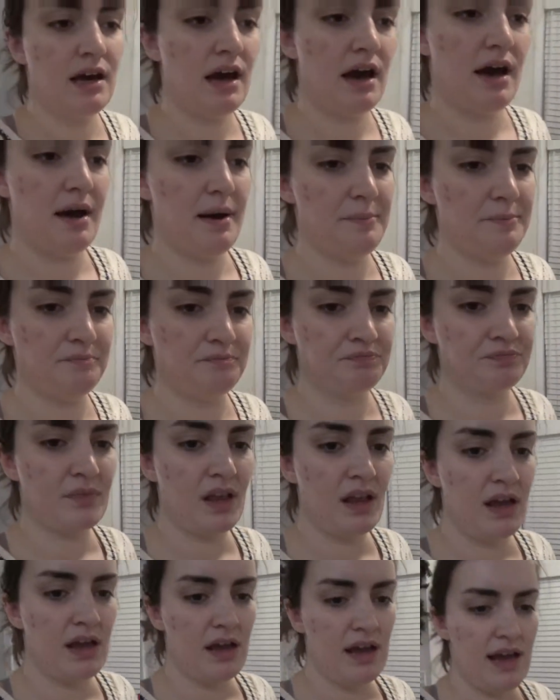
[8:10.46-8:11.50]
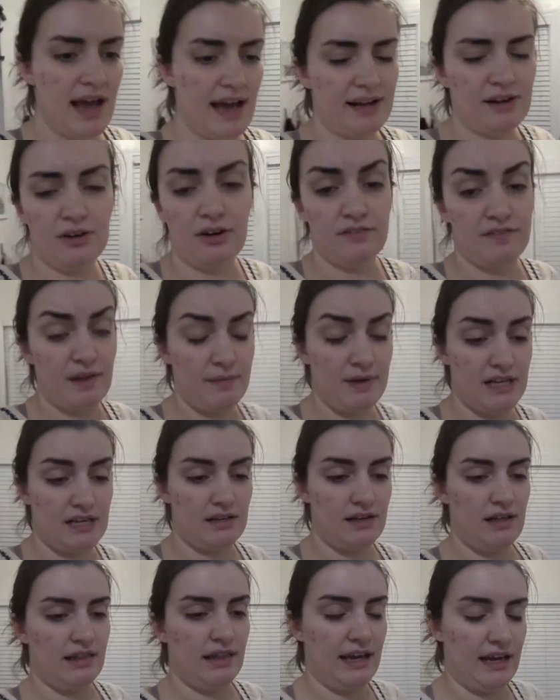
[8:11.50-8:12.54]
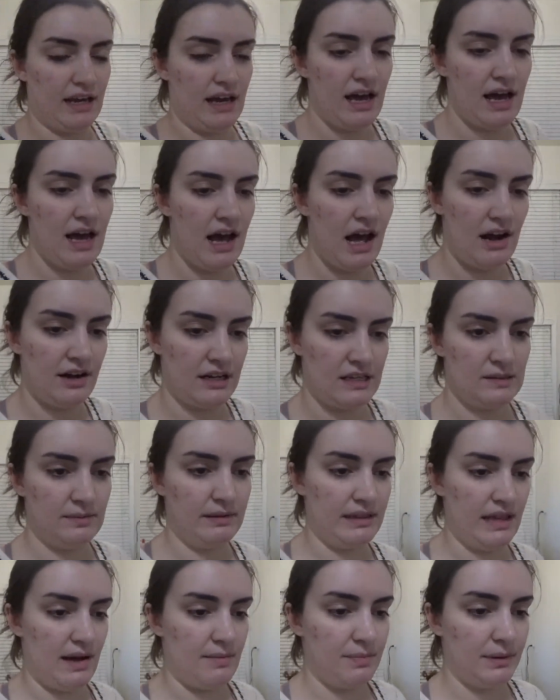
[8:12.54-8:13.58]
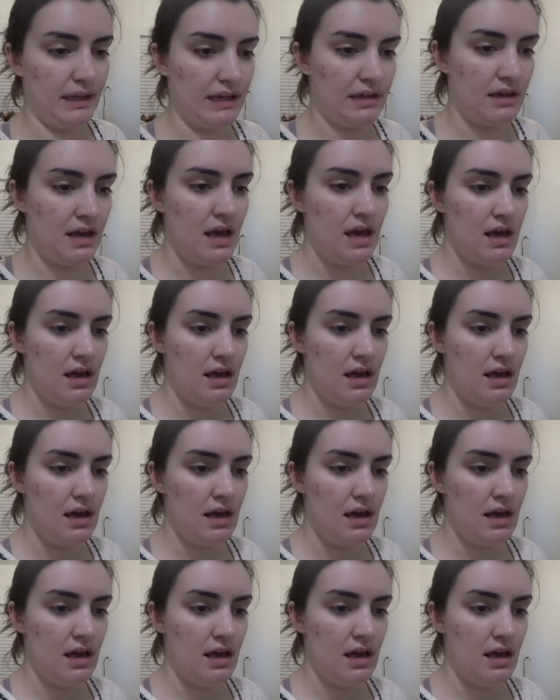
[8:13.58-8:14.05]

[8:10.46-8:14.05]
Um, I don't know if that make, like, how to explain that, but like,